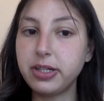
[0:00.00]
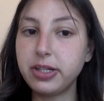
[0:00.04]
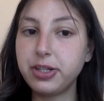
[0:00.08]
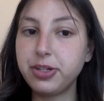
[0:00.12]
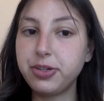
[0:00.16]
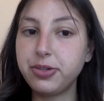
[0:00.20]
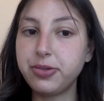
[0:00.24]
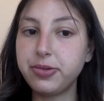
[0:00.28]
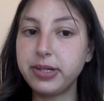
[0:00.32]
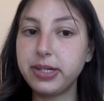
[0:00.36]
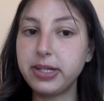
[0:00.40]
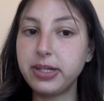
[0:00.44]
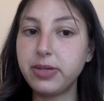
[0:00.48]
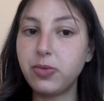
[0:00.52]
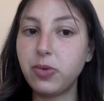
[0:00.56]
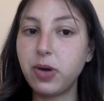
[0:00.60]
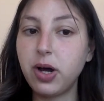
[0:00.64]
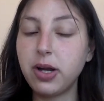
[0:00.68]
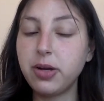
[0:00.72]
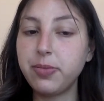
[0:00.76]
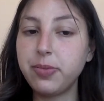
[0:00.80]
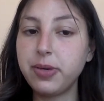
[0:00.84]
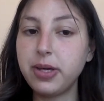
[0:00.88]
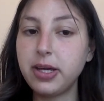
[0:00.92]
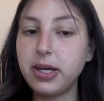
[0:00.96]
a greedy
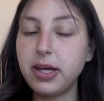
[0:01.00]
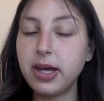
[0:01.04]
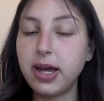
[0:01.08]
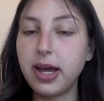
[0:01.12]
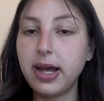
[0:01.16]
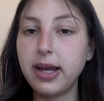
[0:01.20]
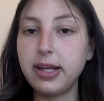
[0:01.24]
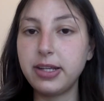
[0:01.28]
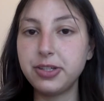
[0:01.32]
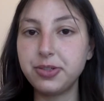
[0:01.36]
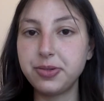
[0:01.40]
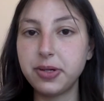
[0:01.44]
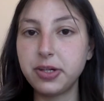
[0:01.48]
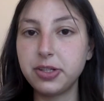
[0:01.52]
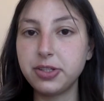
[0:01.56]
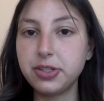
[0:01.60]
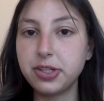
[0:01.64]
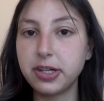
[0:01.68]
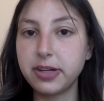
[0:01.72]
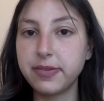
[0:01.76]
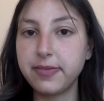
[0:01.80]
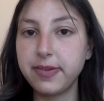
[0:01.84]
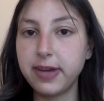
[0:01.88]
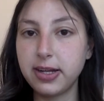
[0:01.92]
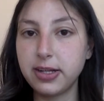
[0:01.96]
wannabe and Israel took
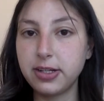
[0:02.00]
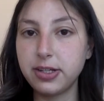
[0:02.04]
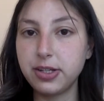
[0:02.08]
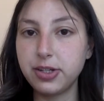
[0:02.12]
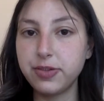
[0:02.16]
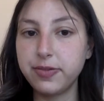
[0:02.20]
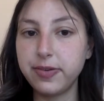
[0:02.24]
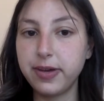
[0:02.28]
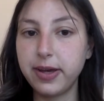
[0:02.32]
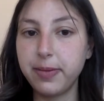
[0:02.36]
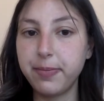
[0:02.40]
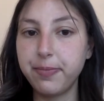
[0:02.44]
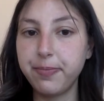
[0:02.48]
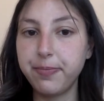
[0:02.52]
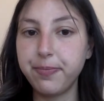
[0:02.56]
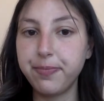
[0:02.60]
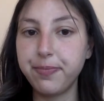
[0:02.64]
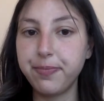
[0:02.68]
advantage of him.